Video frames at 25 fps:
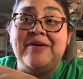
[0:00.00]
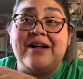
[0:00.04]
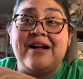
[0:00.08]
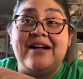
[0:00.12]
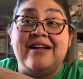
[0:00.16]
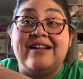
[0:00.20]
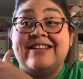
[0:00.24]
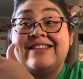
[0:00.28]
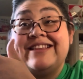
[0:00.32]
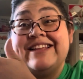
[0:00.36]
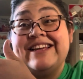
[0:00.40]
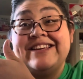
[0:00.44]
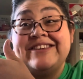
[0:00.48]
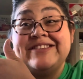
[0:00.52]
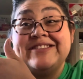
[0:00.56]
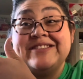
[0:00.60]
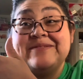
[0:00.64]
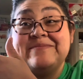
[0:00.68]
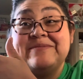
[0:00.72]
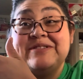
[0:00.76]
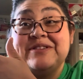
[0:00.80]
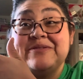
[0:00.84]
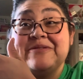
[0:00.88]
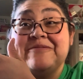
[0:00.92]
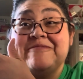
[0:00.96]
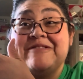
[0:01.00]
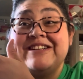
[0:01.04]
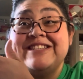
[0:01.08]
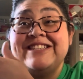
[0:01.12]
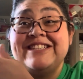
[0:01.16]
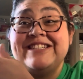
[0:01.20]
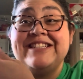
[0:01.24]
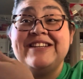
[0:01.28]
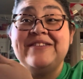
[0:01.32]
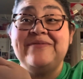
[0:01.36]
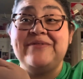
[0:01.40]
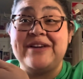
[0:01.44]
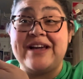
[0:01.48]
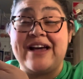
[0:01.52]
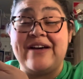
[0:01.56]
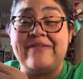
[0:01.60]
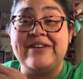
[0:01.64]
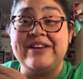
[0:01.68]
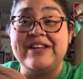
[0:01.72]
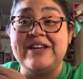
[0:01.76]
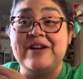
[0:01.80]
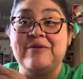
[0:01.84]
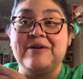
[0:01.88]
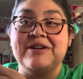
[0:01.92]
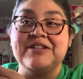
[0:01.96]
Uh, thank you so much for watching. If you have
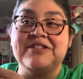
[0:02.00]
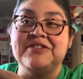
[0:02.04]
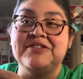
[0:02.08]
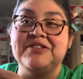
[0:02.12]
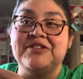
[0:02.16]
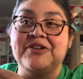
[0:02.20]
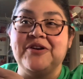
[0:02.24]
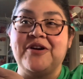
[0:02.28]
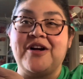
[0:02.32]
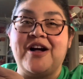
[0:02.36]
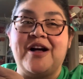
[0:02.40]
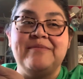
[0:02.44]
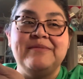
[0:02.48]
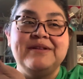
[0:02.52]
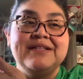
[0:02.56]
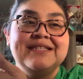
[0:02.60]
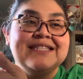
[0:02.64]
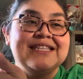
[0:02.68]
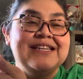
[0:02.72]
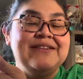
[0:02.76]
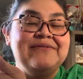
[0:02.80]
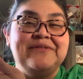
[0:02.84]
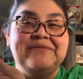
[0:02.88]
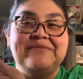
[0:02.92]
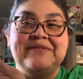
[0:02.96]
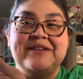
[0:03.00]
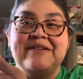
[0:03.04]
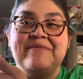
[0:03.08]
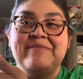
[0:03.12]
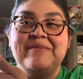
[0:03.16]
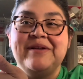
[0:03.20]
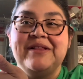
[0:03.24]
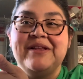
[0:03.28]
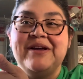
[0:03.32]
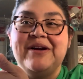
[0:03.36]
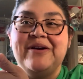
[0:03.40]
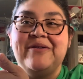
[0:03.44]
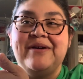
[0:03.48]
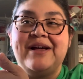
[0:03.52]
any questions or comments, leave them down below.